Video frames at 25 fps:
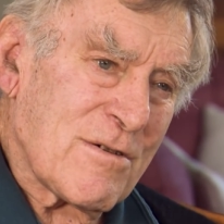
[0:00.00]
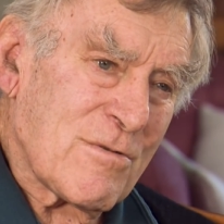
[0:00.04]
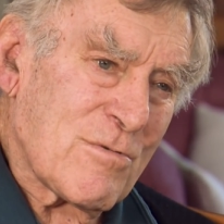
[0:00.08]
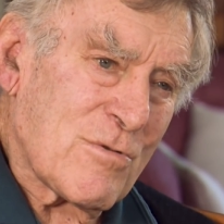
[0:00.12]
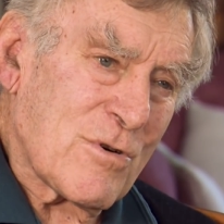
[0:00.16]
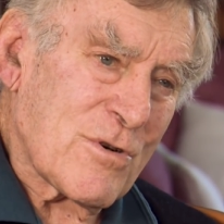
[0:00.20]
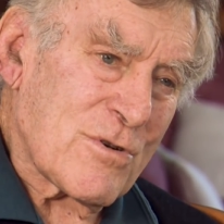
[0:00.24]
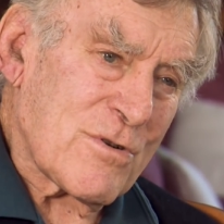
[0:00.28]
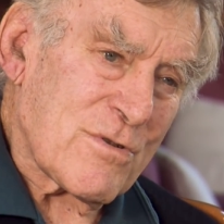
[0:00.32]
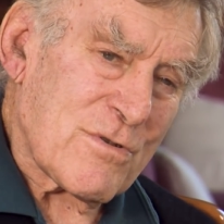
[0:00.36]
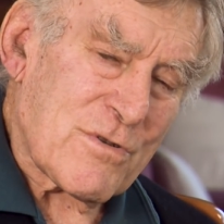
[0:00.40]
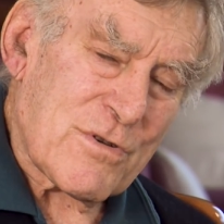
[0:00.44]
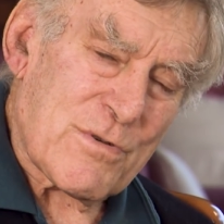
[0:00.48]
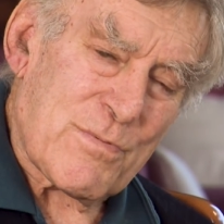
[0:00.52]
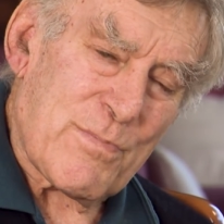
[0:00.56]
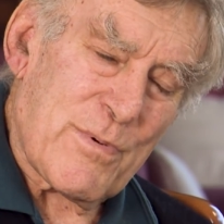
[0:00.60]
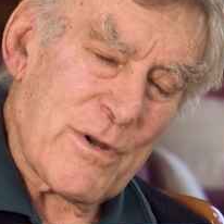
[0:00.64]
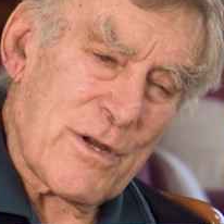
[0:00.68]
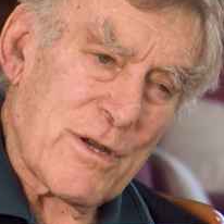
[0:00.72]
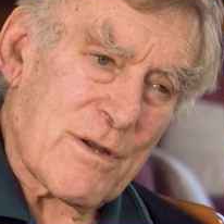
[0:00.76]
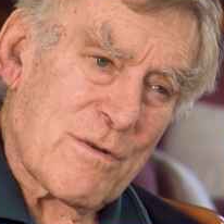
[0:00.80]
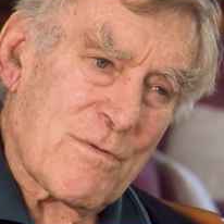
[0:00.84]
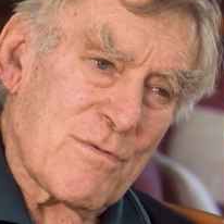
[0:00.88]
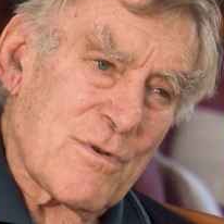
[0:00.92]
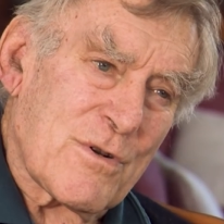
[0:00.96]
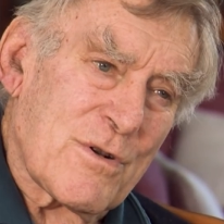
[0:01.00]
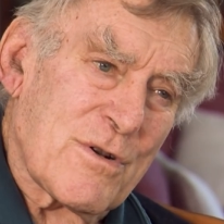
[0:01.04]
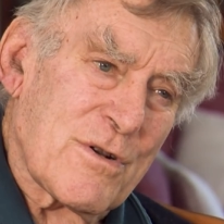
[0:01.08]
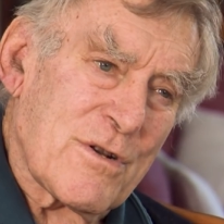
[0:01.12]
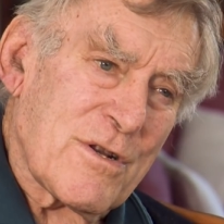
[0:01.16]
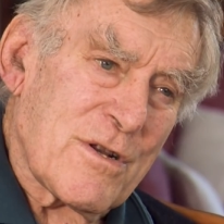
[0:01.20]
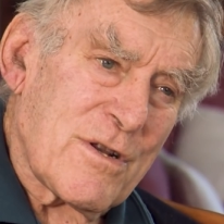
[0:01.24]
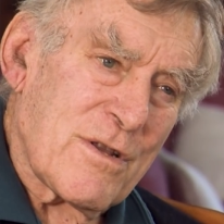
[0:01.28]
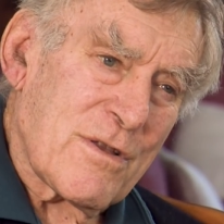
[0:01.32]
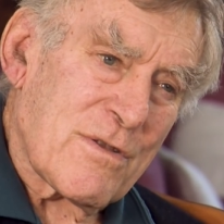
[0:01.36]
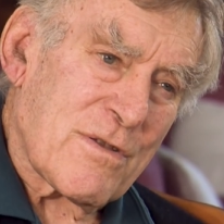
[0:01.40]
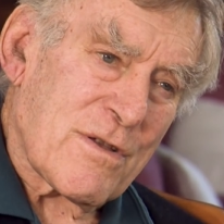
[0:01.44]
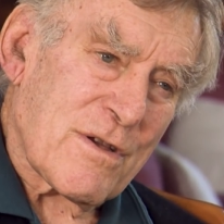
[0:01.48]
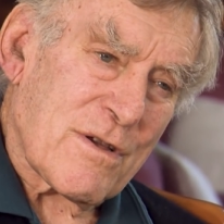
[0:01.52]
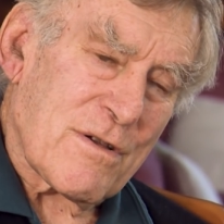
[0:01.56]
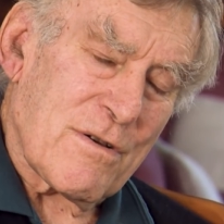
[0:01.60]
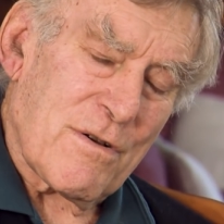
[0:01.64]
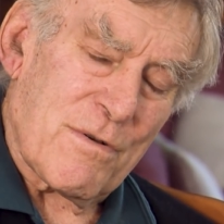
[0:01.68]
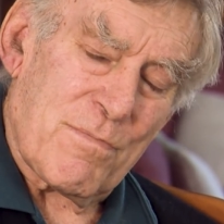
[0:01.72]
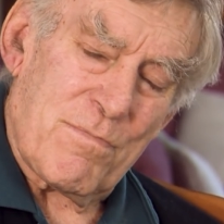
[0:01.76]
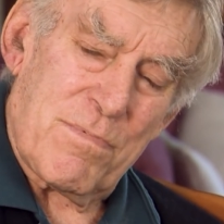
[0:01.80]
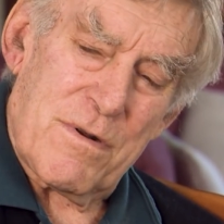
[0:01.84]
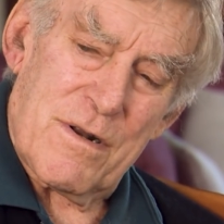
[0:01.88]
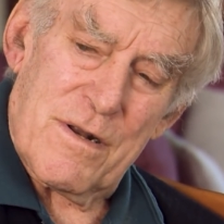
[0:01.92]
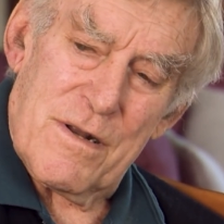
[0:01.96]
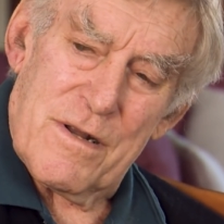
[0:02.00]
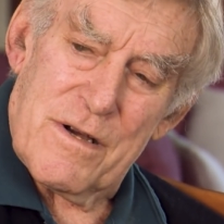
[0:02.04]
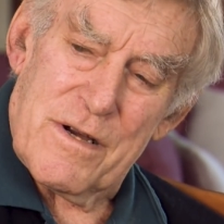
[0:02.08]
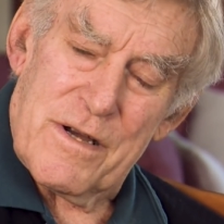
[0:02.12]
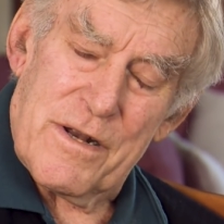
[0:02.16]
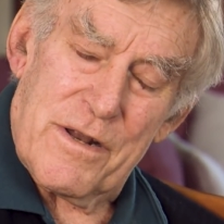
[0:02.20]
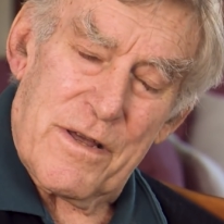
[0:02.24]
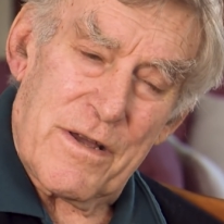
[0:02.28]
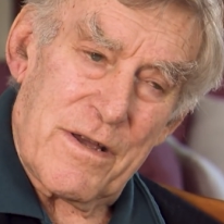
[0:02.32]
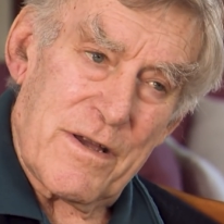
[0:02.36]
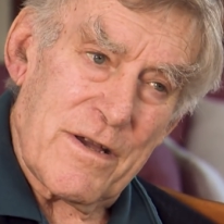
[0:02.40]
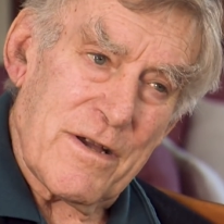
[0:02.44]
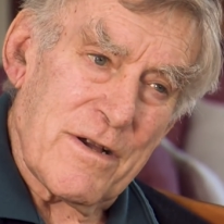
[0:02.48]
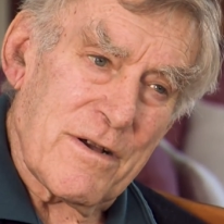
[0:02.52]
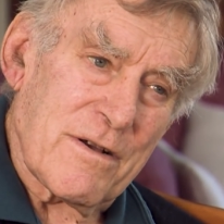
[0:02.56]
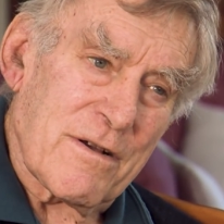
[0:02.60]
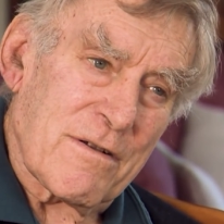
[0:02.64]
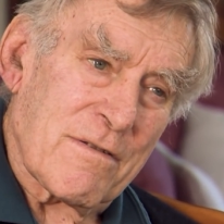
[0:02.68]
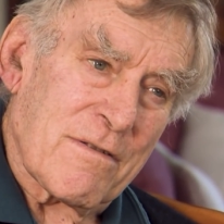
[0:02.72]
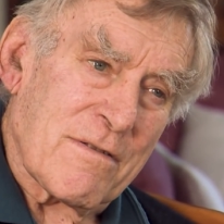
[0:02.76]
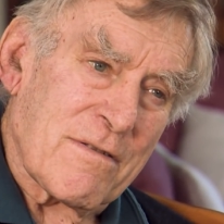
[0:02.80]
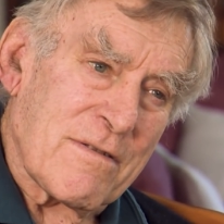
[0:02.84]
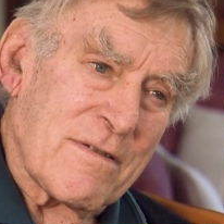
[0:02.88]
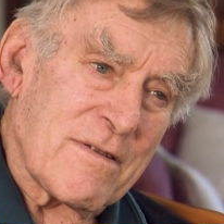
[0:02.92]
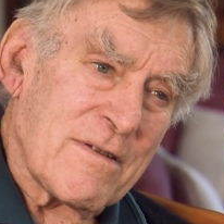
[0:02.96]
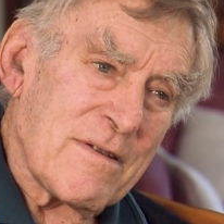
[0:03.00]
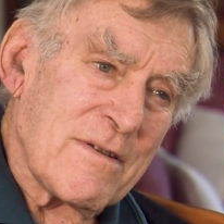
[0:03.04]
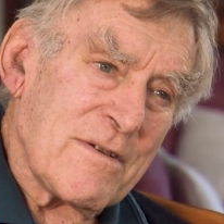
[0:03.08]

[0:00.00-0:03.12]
wouldn't speak, wouldn't anything. Oh, bloody hell.